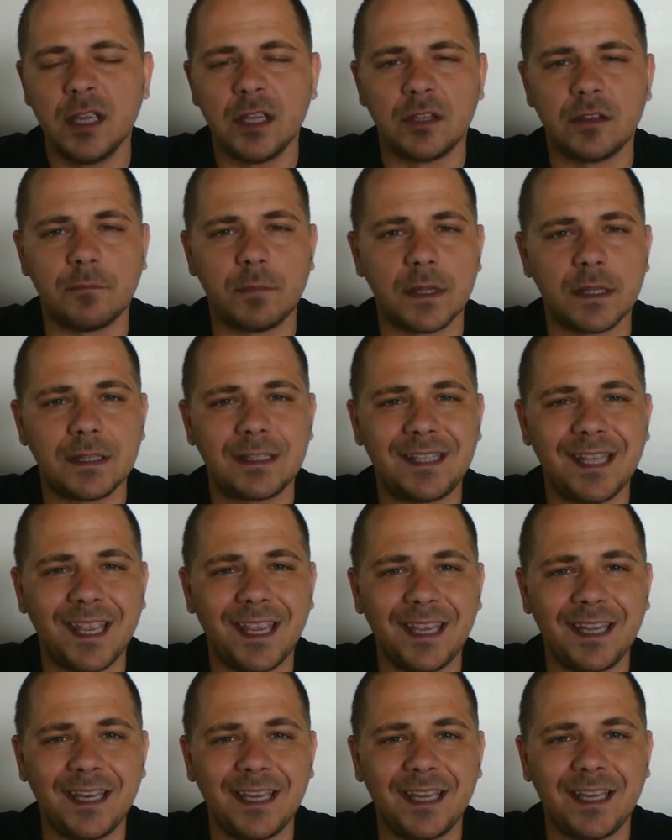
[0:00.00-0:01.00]
You've been
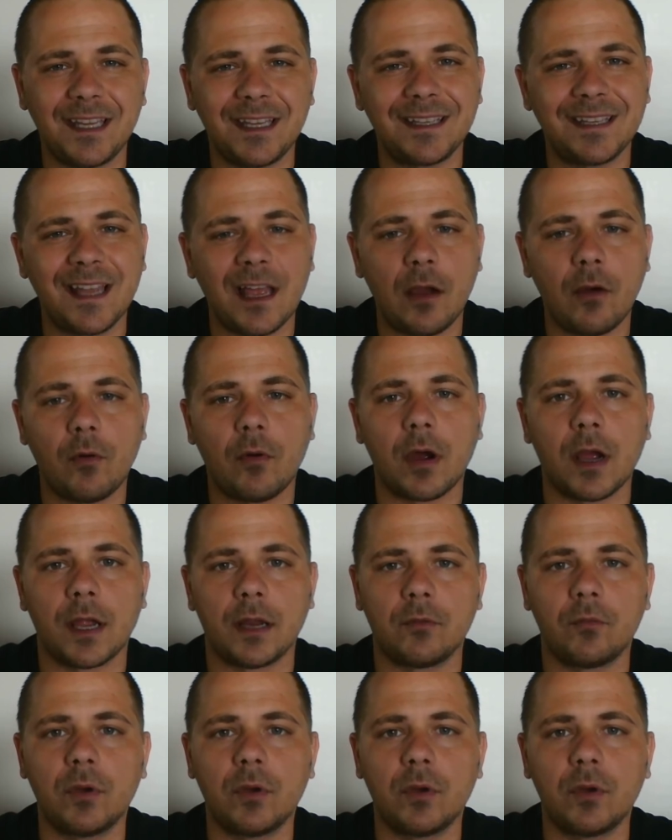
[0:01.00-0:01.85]
dating, now what?